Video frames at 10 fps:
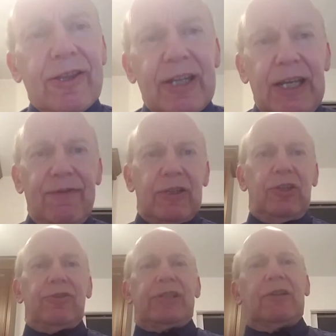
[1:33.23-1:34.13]
than even
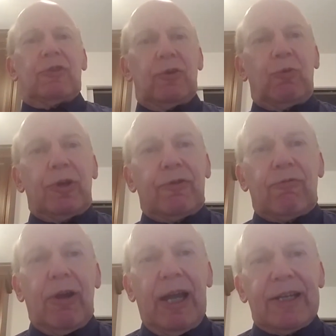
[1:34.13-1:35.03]
using the word
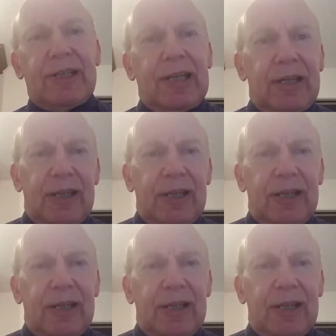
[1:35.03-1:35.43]
rent,